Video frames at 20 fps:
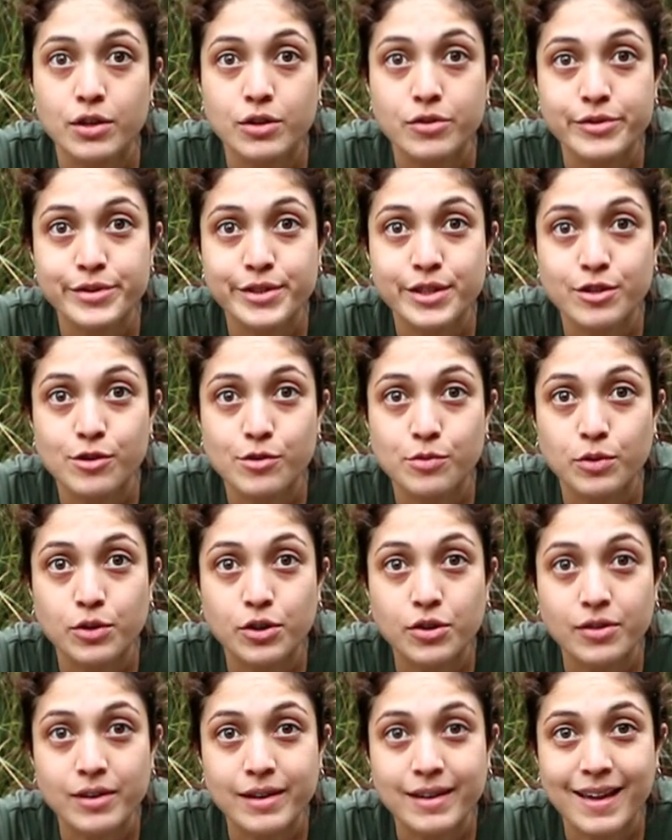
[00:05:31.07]
use in your
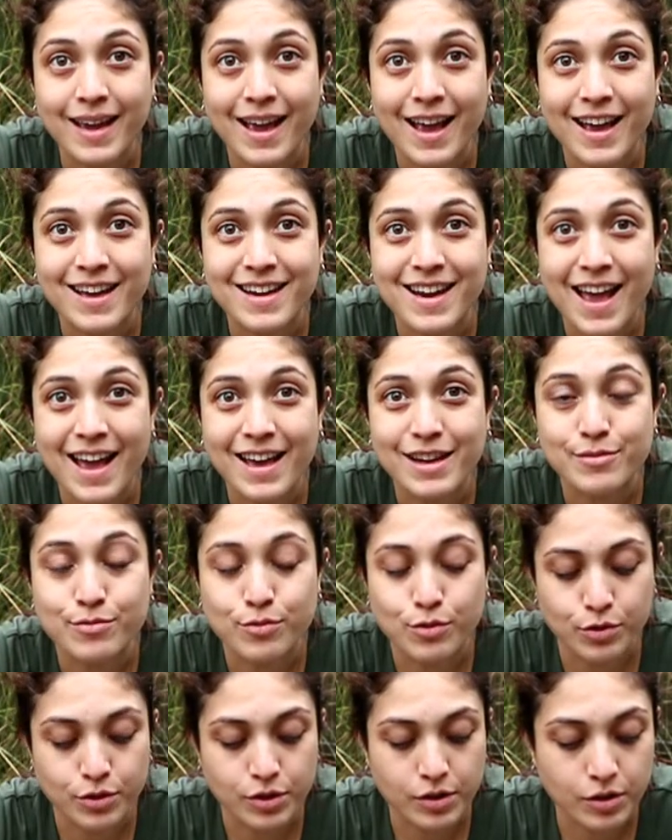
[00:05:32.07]
watering can and
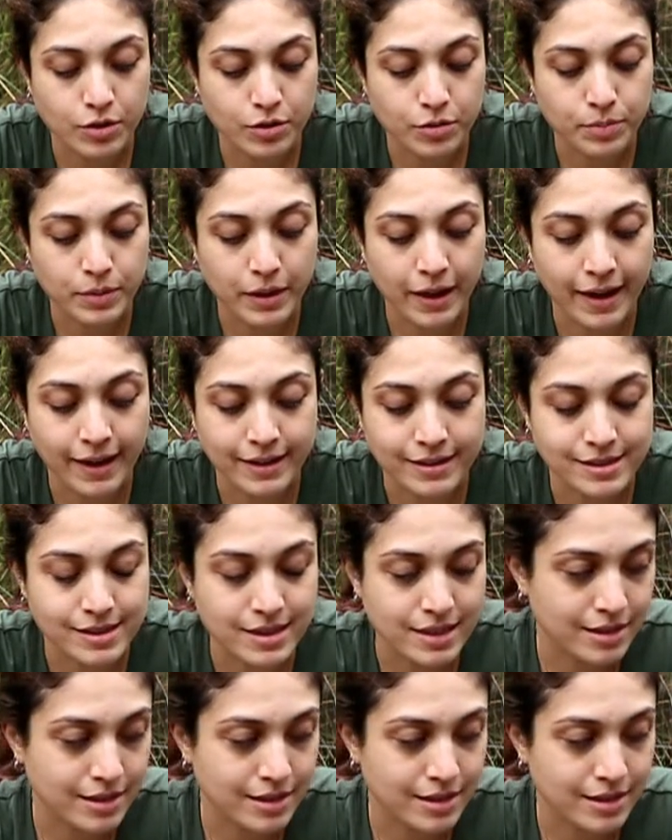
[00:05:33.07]
water your plants.